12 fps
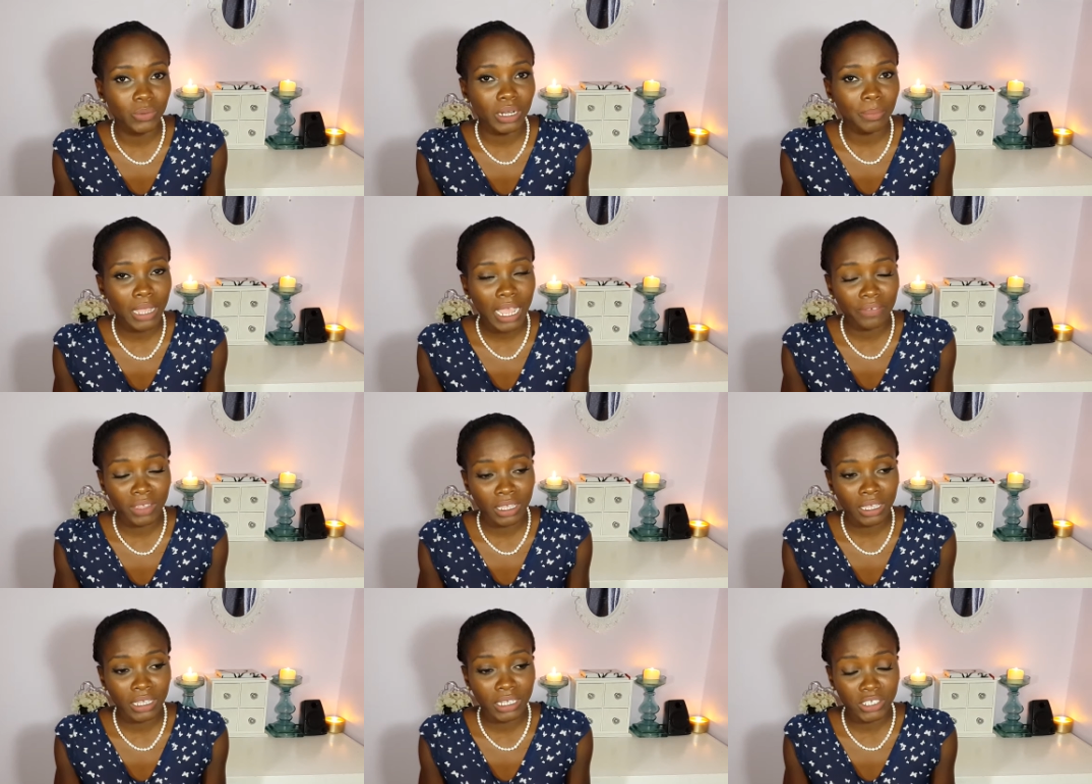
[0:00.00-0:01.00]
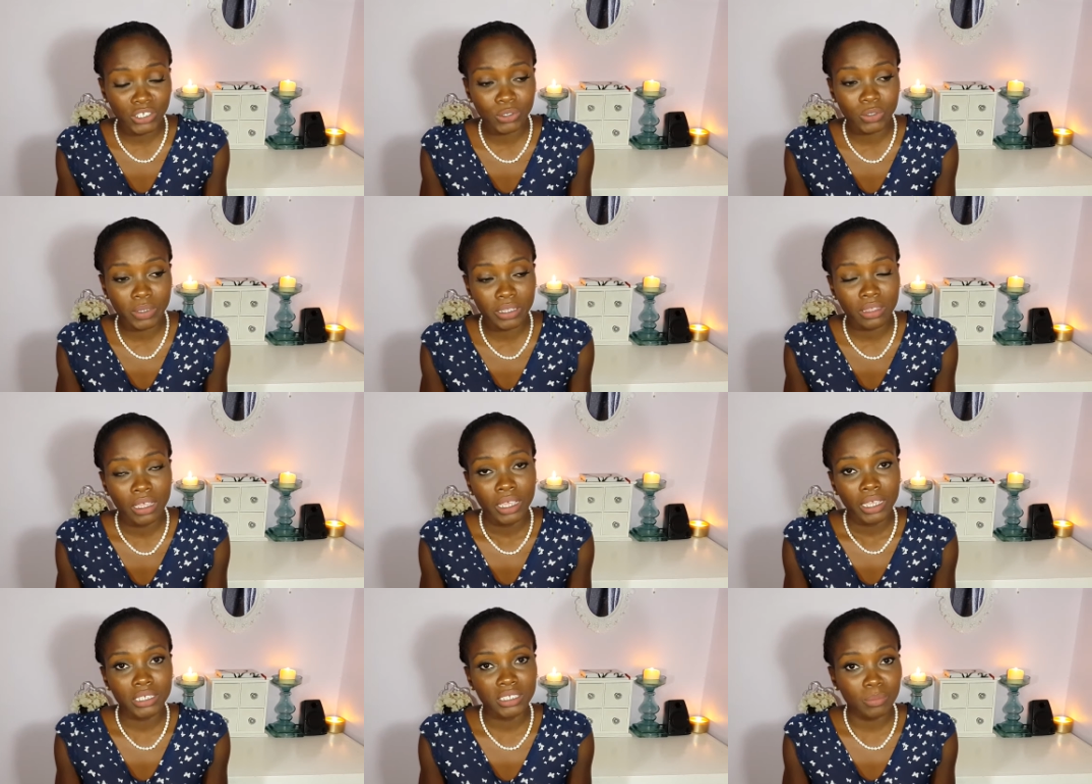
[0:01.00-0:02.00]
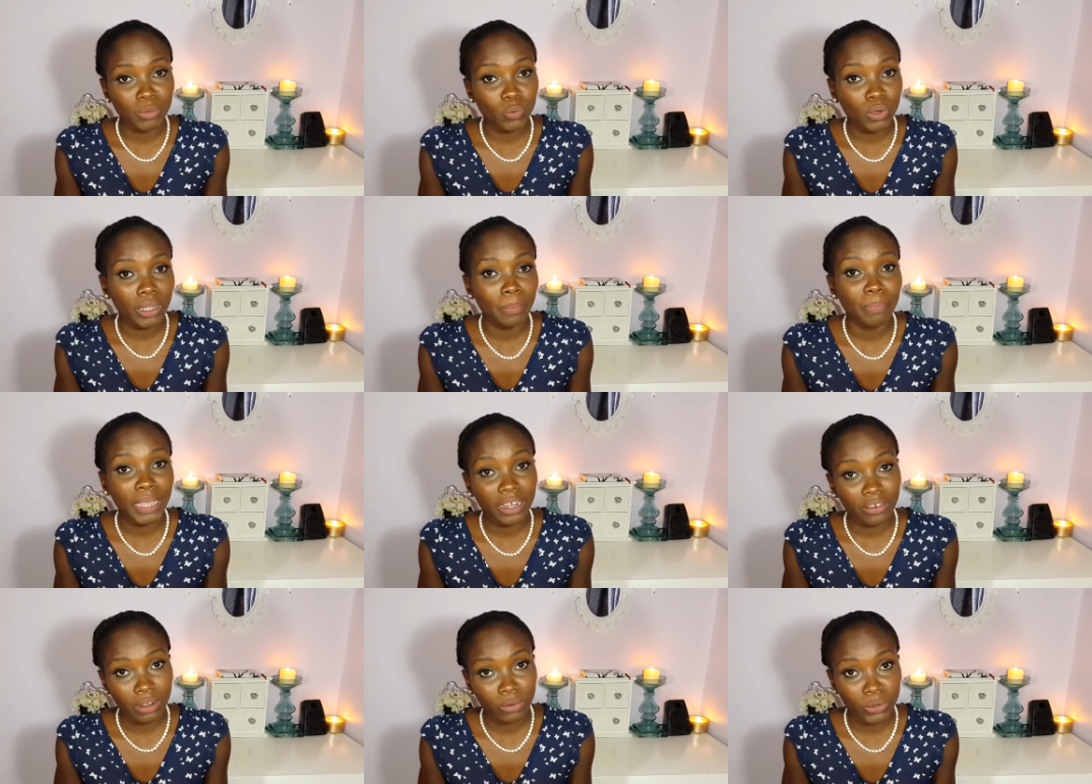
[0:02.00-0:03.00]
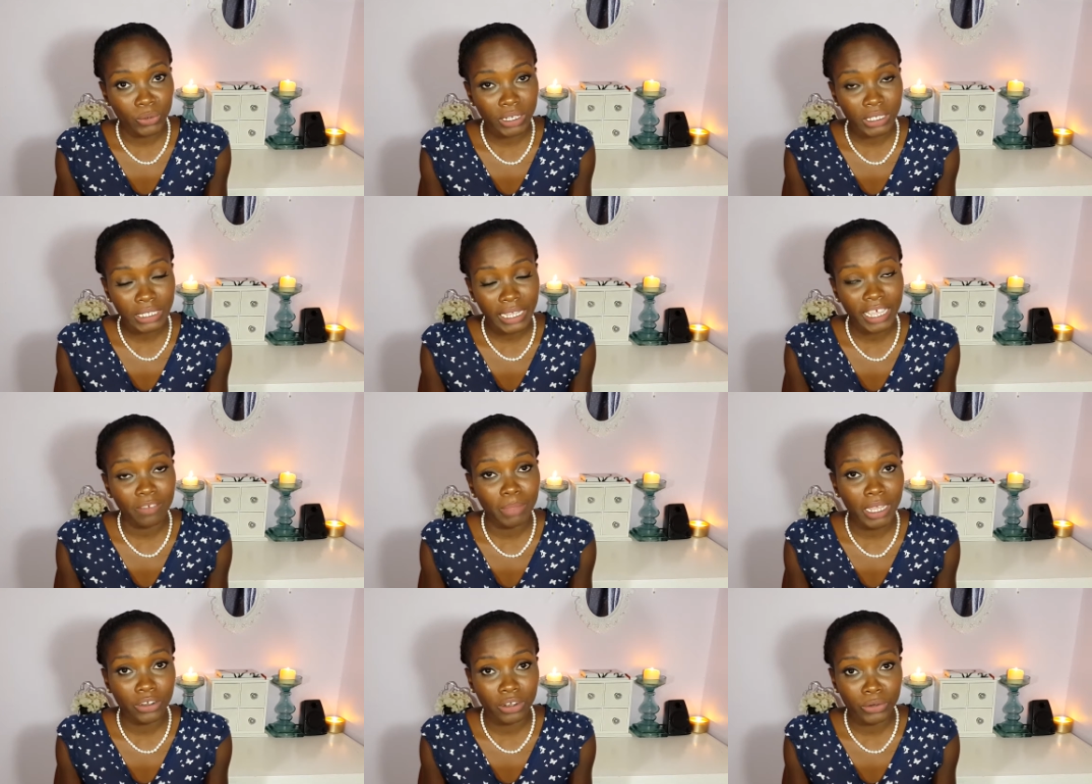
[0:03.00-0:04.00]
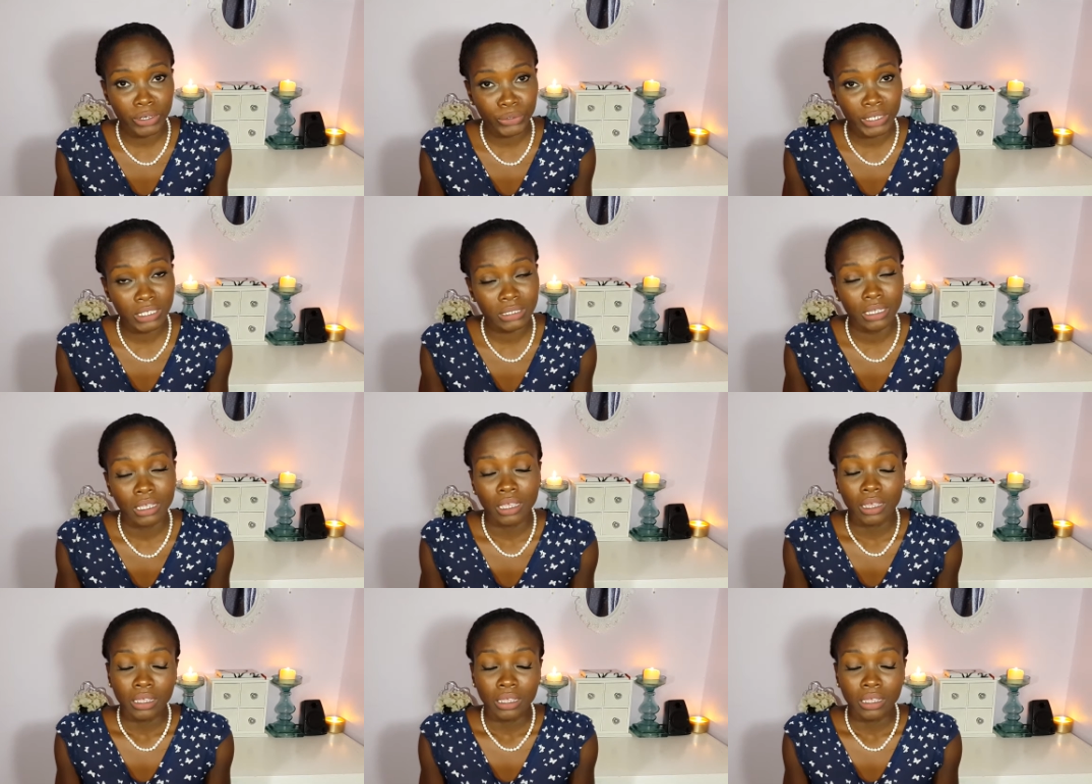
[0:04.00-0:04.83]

What I'm having issues with is, number one, background noise. I have background noise